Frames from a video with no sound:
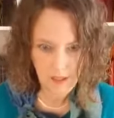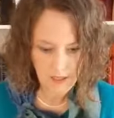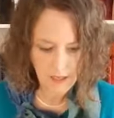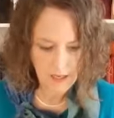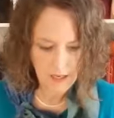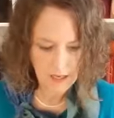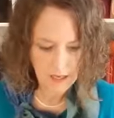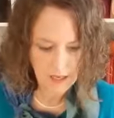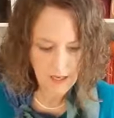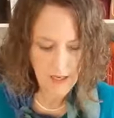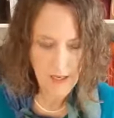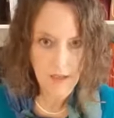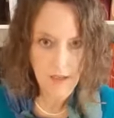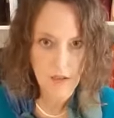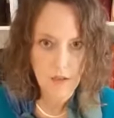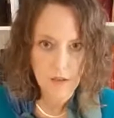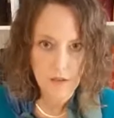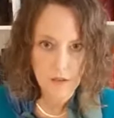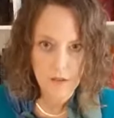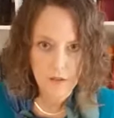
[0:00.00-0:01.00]
I
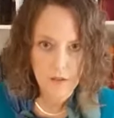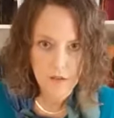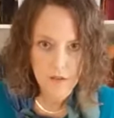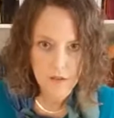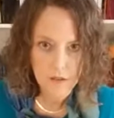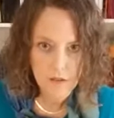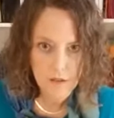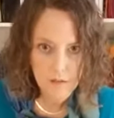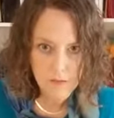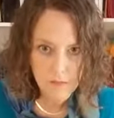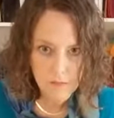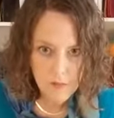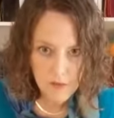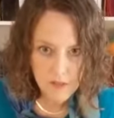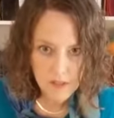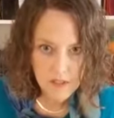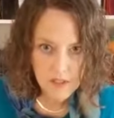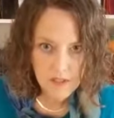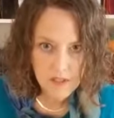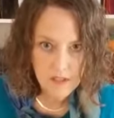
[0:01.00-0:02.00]
used, put
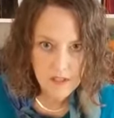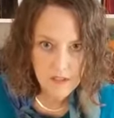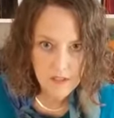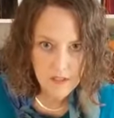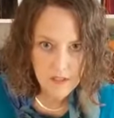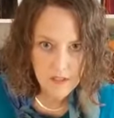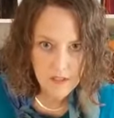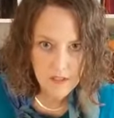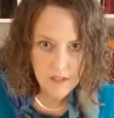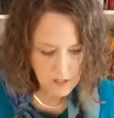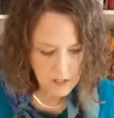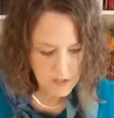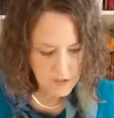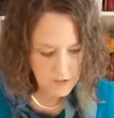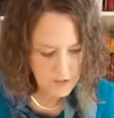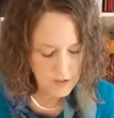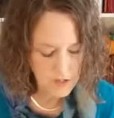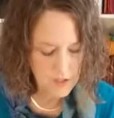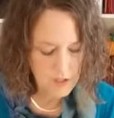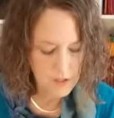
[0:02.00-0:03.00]
this in the
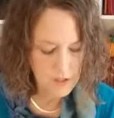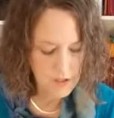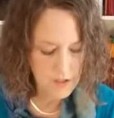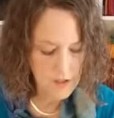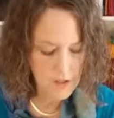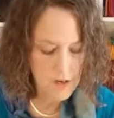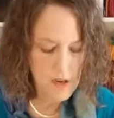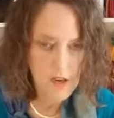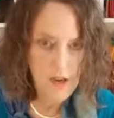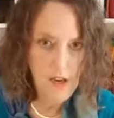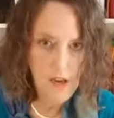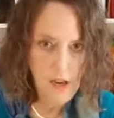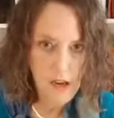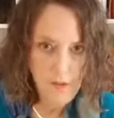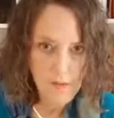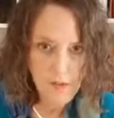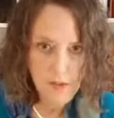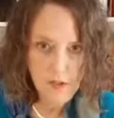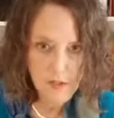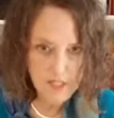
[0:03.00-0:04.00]
picture here, I'm
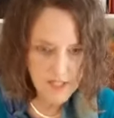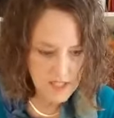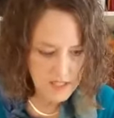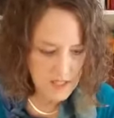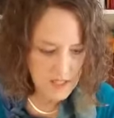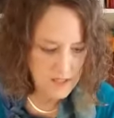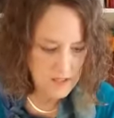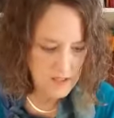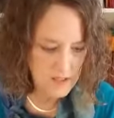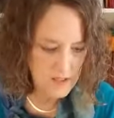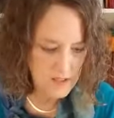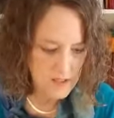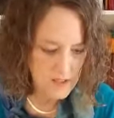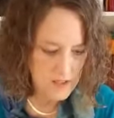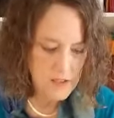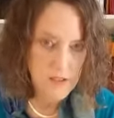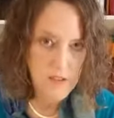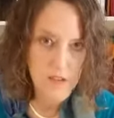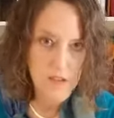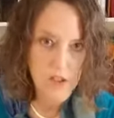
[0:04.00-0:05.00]
using
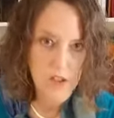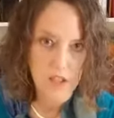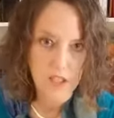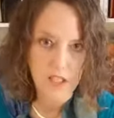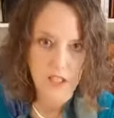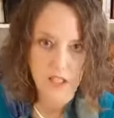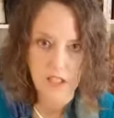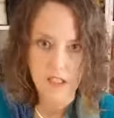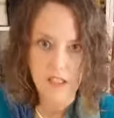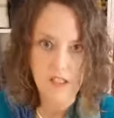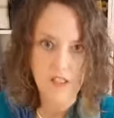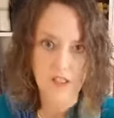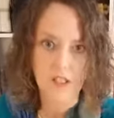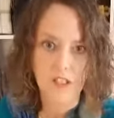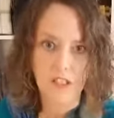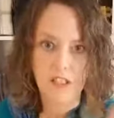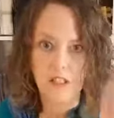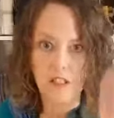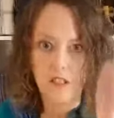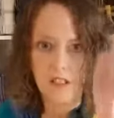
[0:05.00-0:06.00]

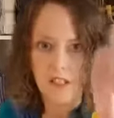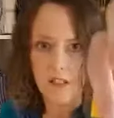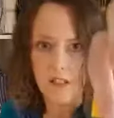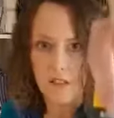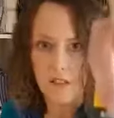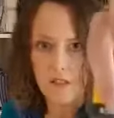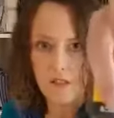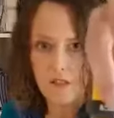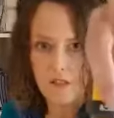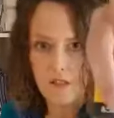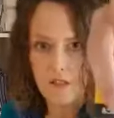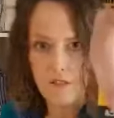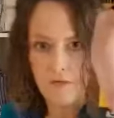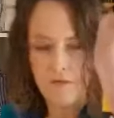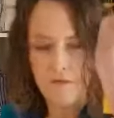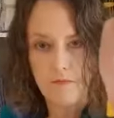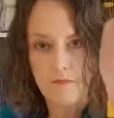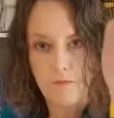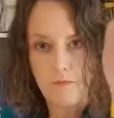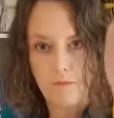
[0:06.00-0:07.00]
chenille needles,
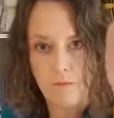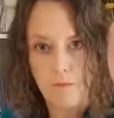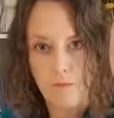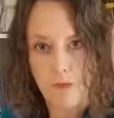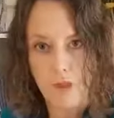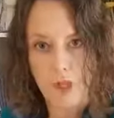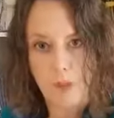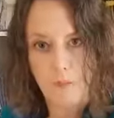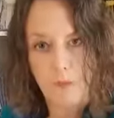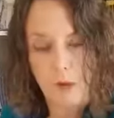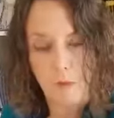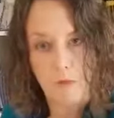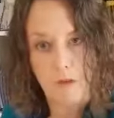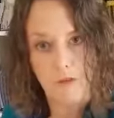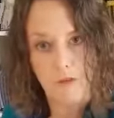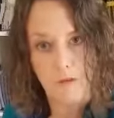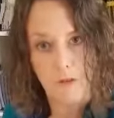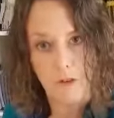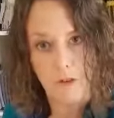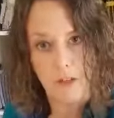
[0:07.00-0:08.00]
which is my
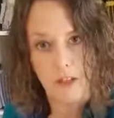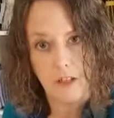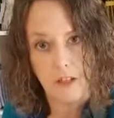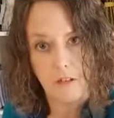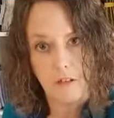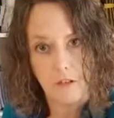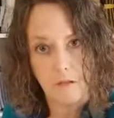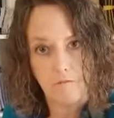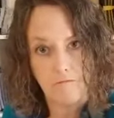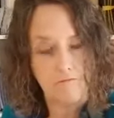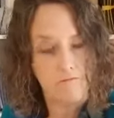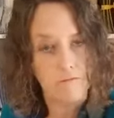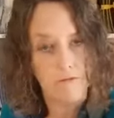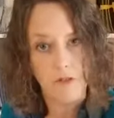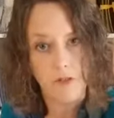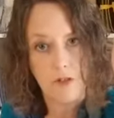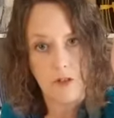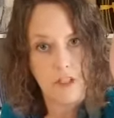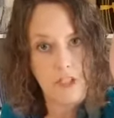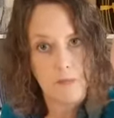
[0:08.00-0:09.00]
preferred needle
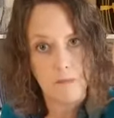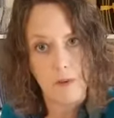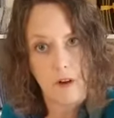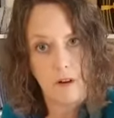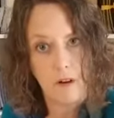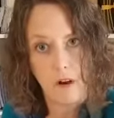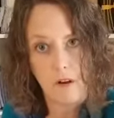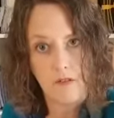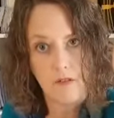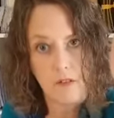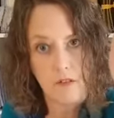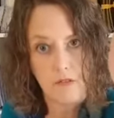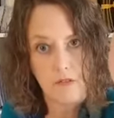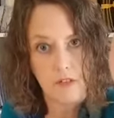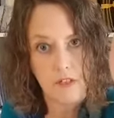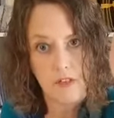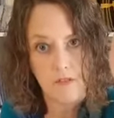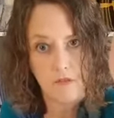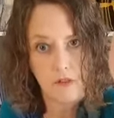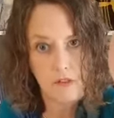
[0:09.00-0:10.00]
for just about all the
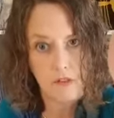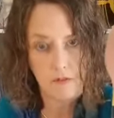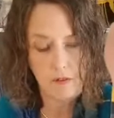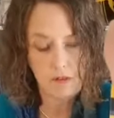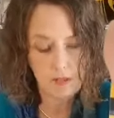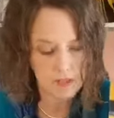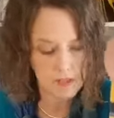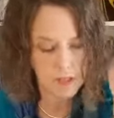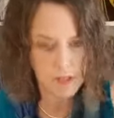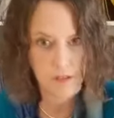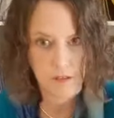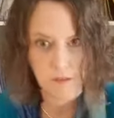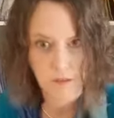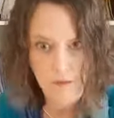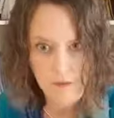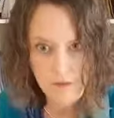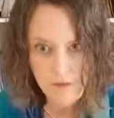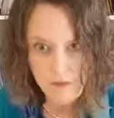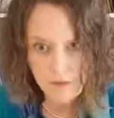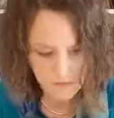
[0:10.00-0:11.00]
different threads I
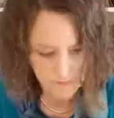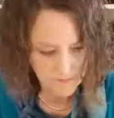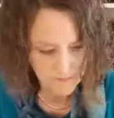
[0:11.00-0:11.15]
use.